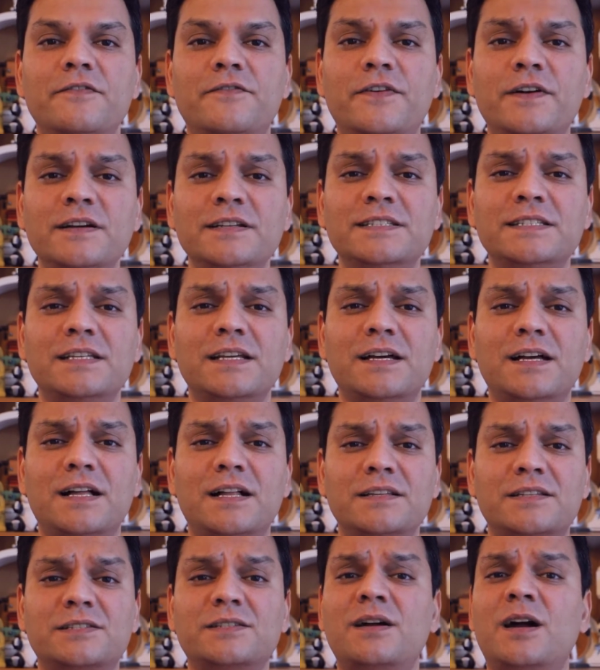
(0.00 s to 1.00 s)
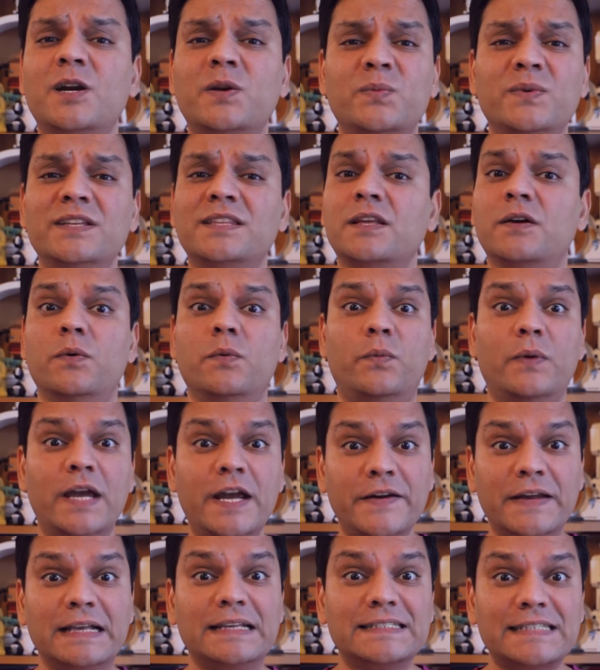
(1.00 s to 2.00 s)
First, I'll start with
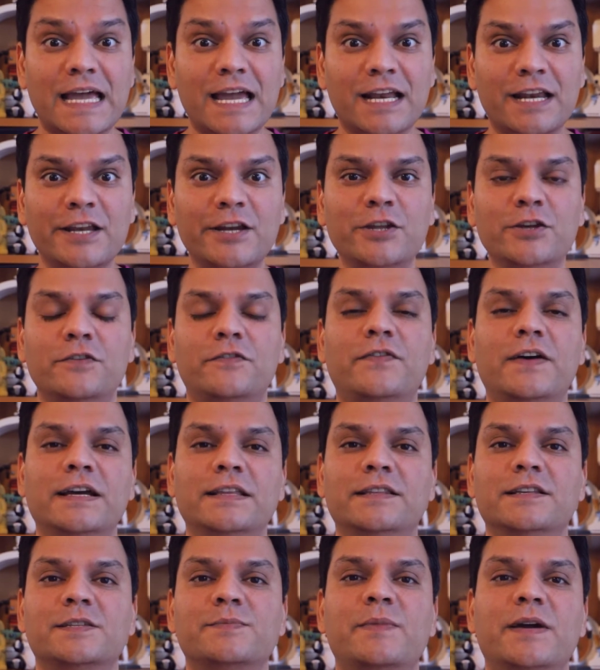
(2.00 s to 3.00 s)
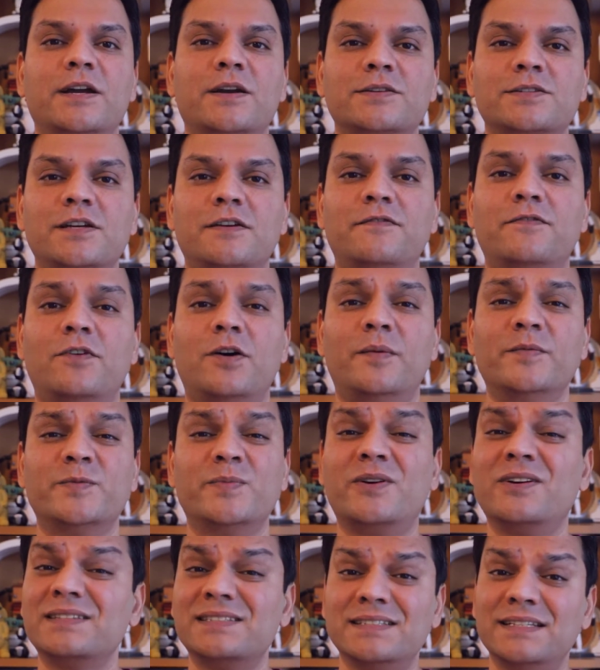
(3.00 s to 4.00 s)
where exactly do you find this Microsoft
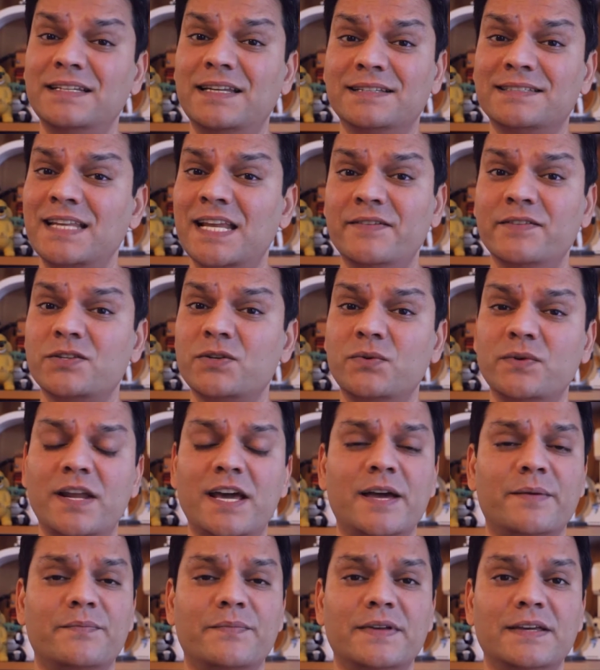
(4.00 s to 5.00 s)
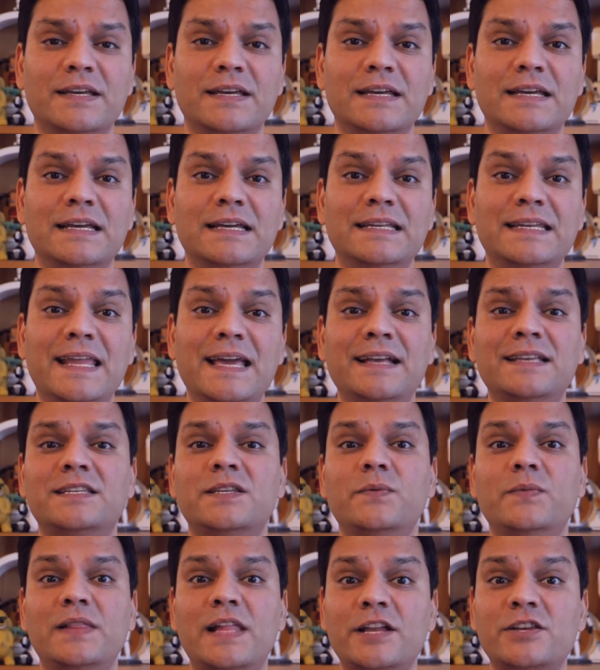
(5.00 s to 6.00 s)
Forms because it doesn't have its own app.
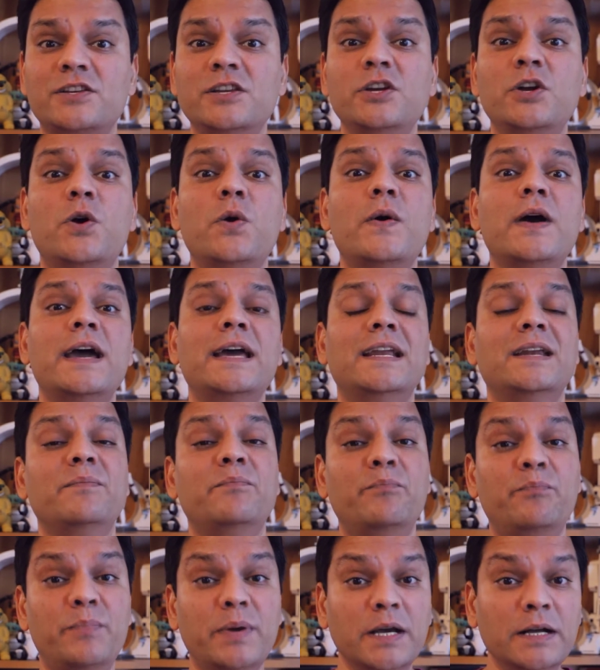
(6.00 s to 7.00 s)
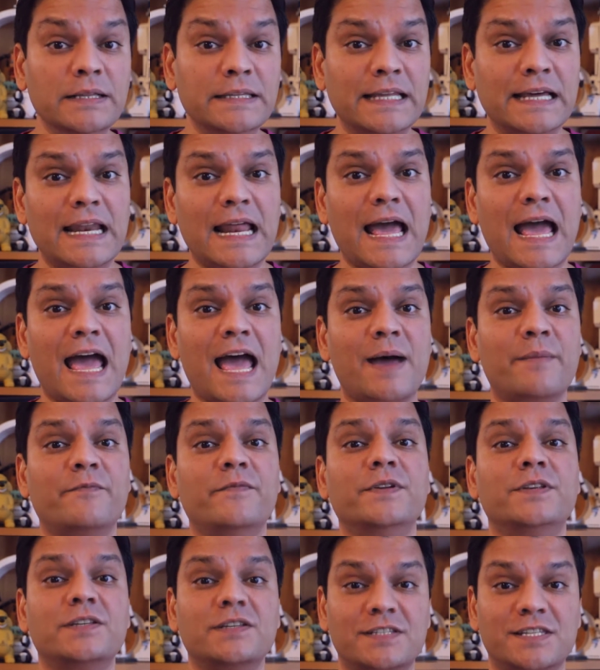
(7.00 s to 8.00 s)
Next, we'll actually go ahead and build that
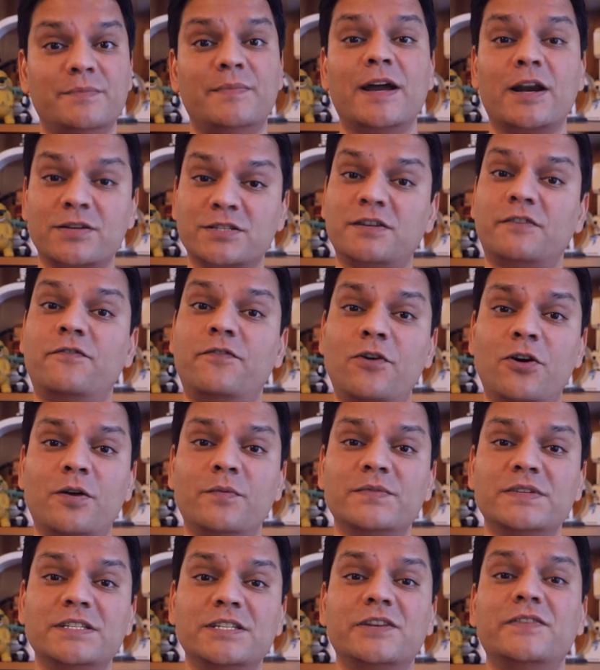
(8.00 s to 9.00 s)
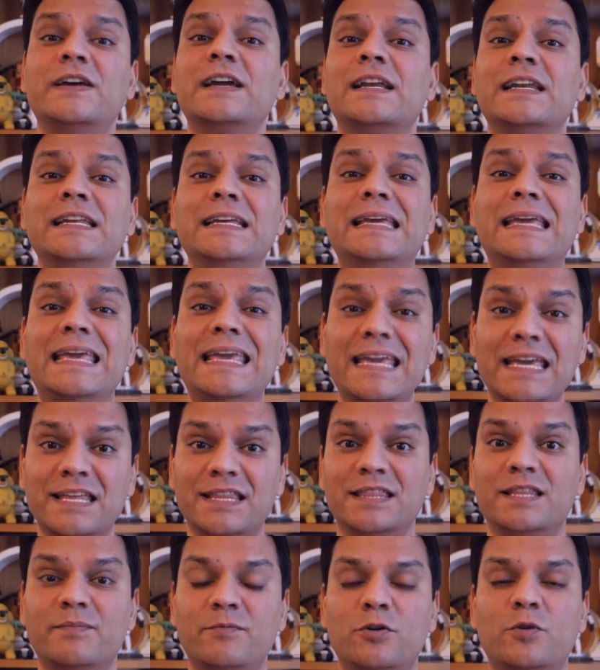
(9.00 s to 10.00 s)
app, which is the Microsoft Forms, directly
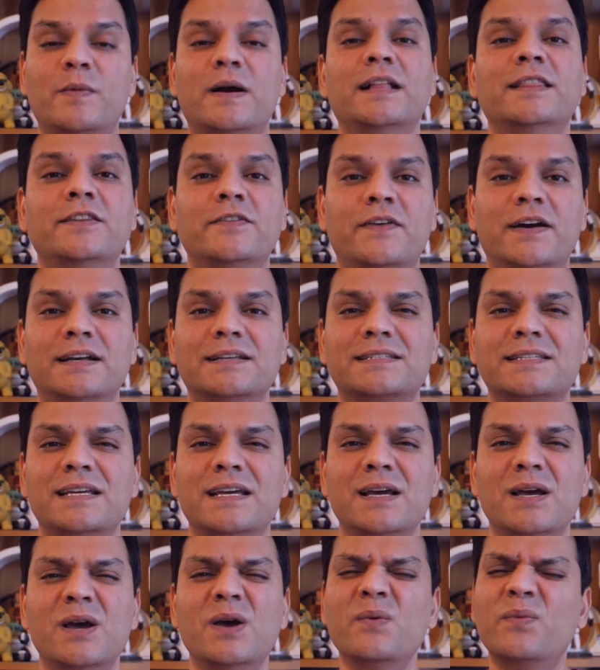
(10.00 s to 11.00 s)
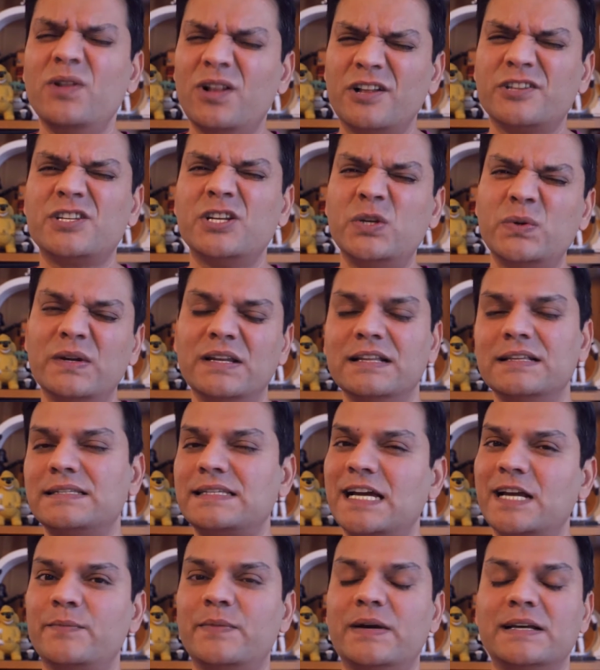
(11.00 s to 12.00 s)
in the mobile device. We'll also do a little
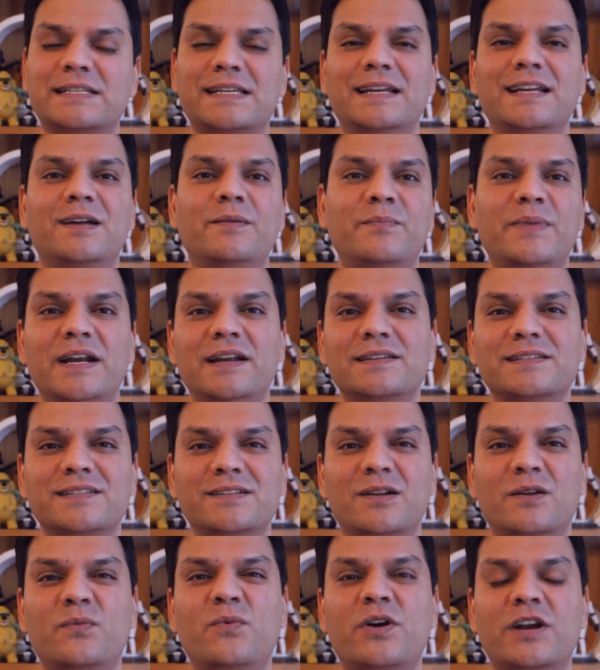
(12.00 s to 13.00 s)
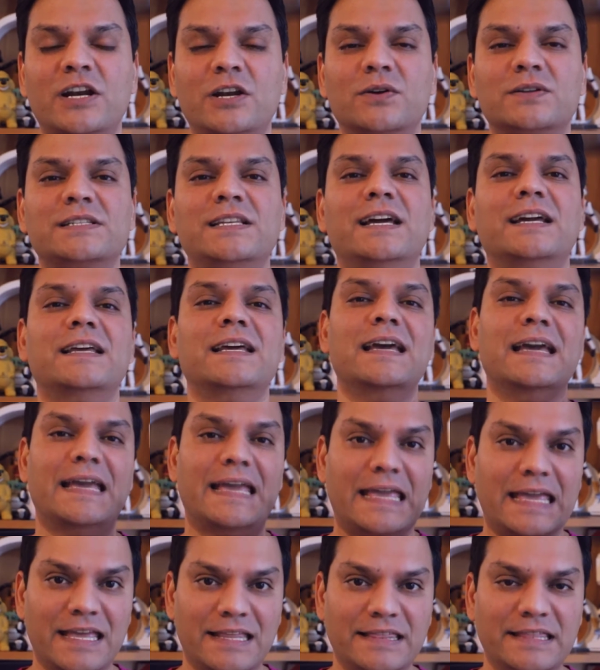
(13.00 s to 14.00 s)
side-by-side -side comparison on what it looks like
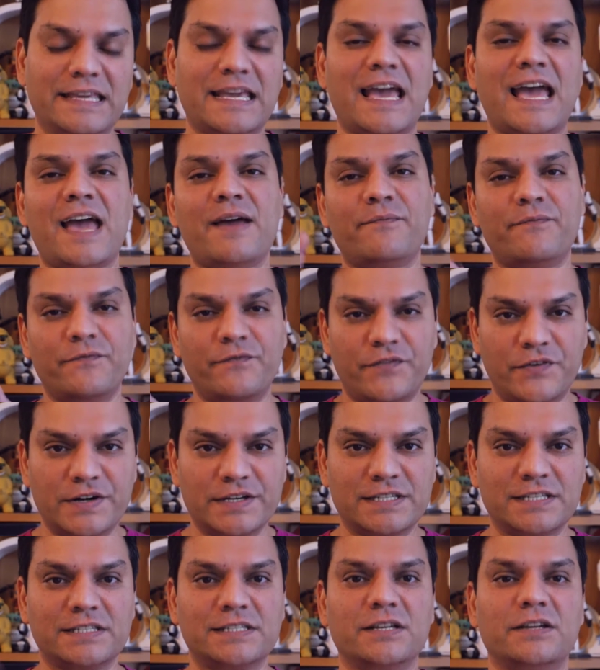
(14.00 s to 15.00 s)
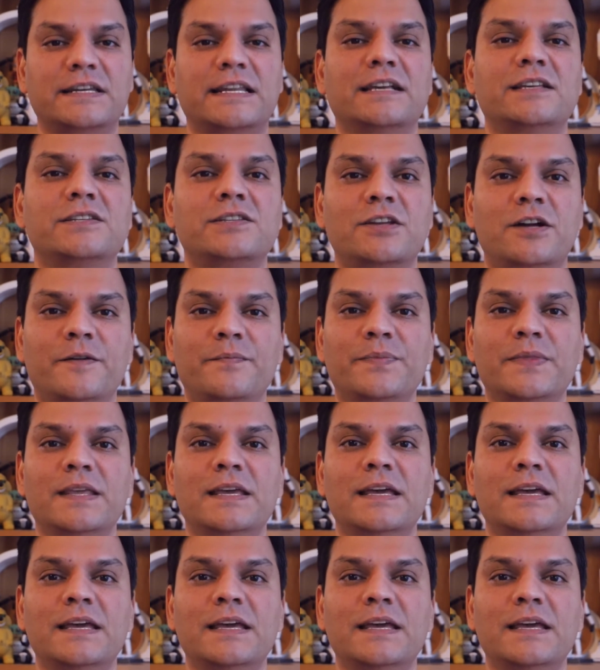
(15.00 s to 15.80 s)
in the app versus the desktop.